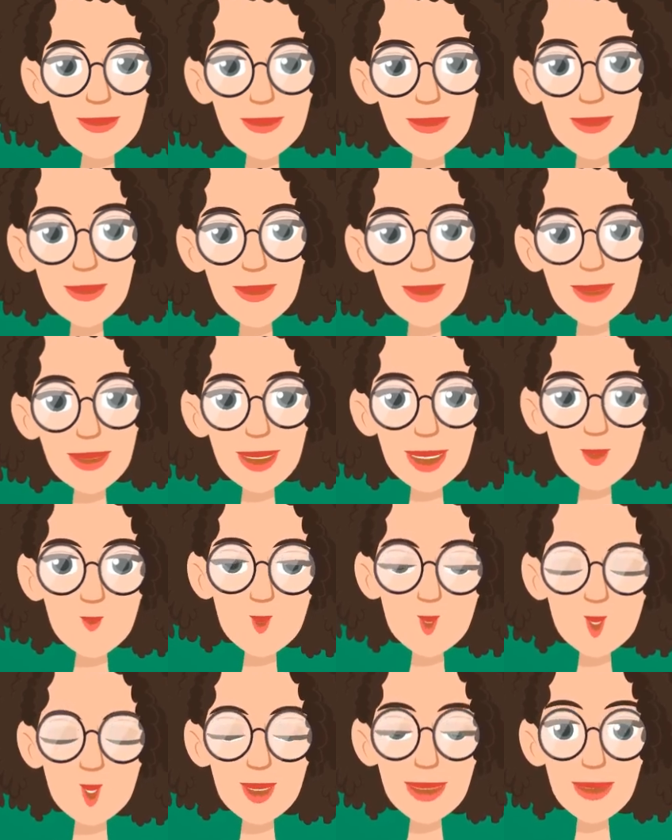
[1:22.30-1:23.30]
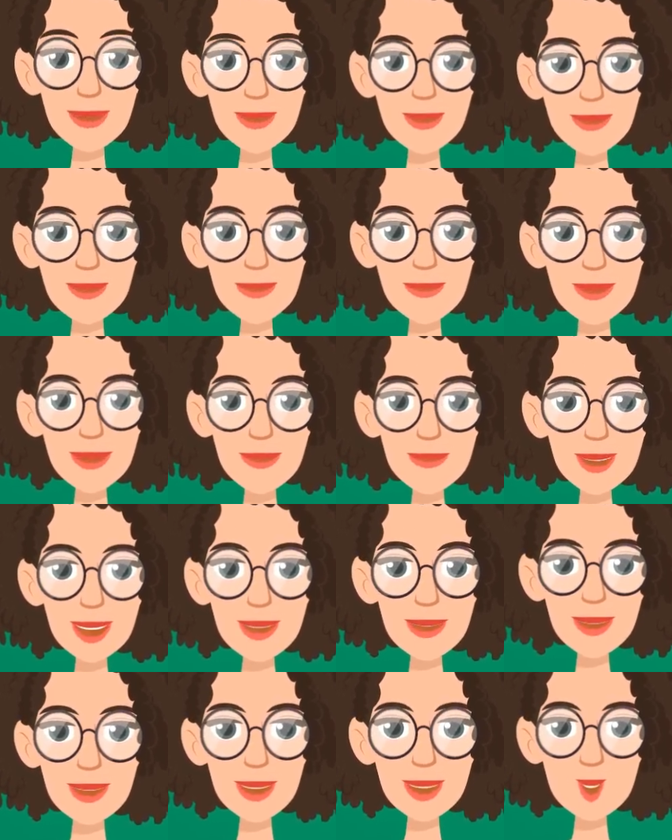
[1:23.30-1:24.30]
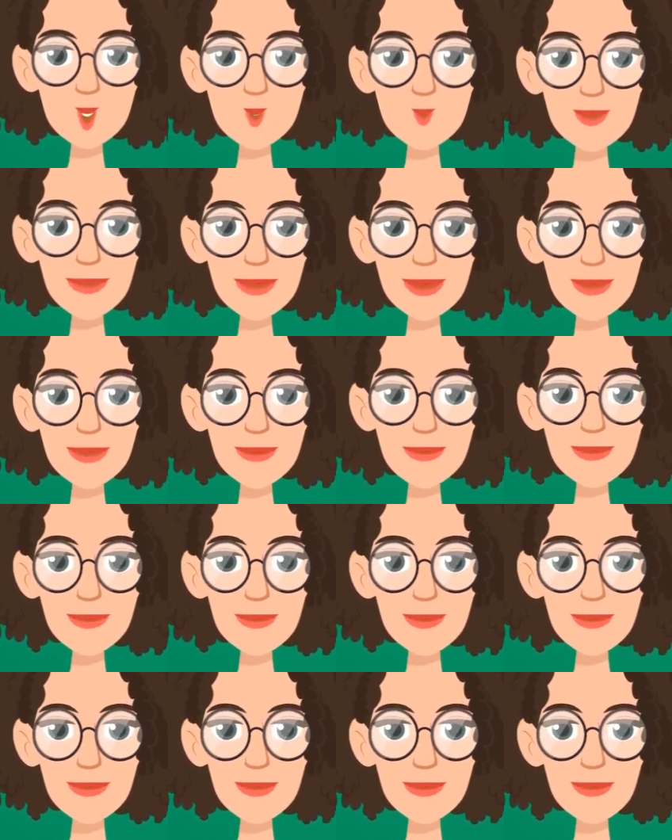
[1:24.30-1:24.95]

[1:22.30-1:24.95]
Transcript: Step 1. Prepare the gloves.